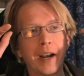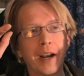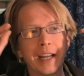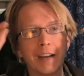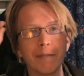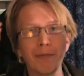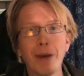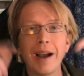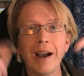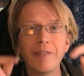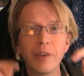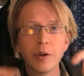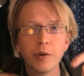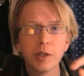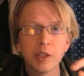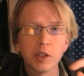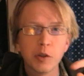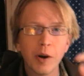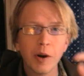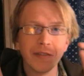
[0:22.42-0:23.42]
any of my
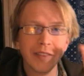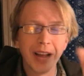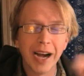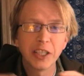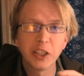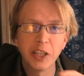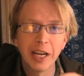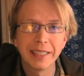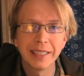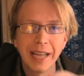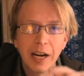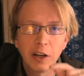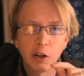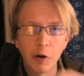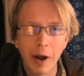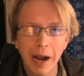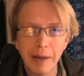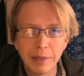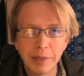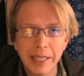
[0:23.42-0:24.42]
viewers who have not checked out
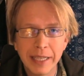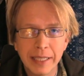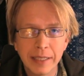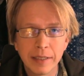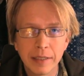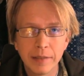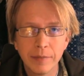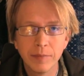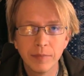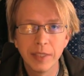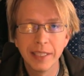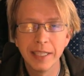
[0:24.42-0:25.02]
Crab Sticks,